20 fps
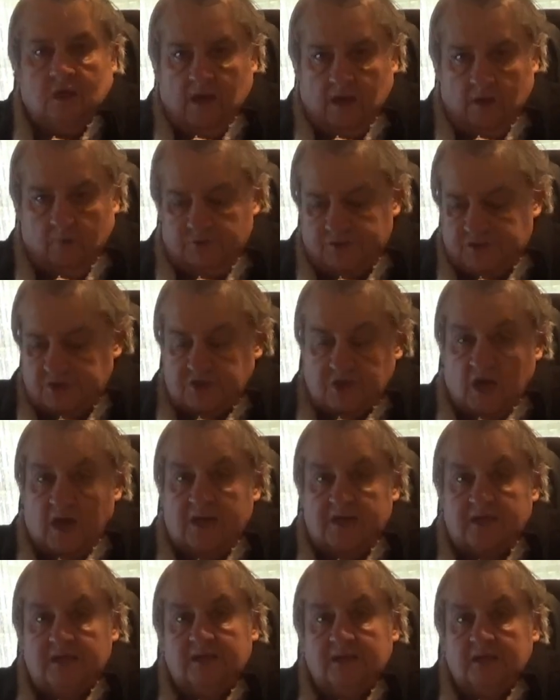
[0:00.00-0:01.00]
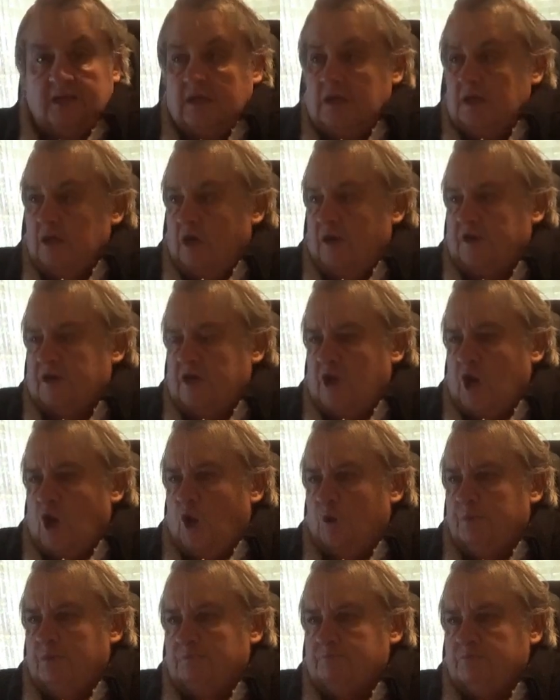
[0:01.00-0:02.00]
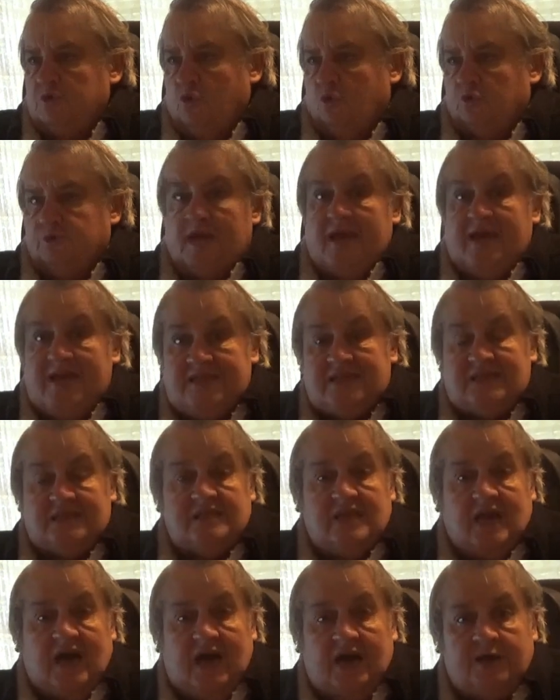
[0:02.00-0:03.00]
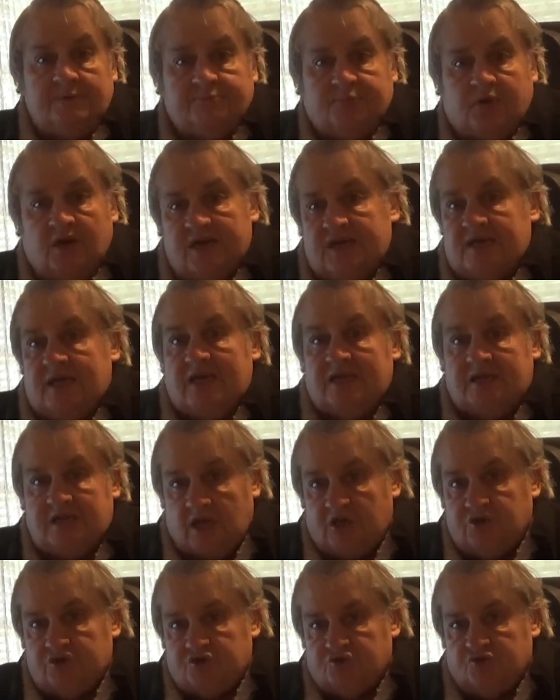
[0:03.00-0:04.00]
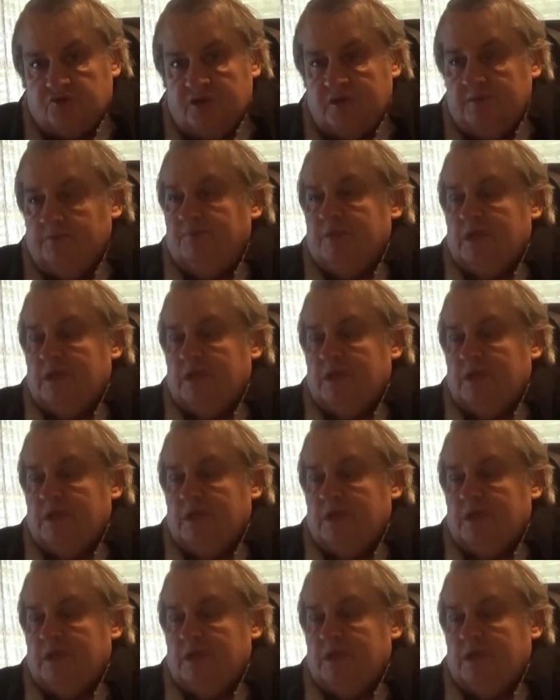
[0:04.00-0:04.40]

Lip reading: with Jane, on an album called Heat and Heartbreak Country.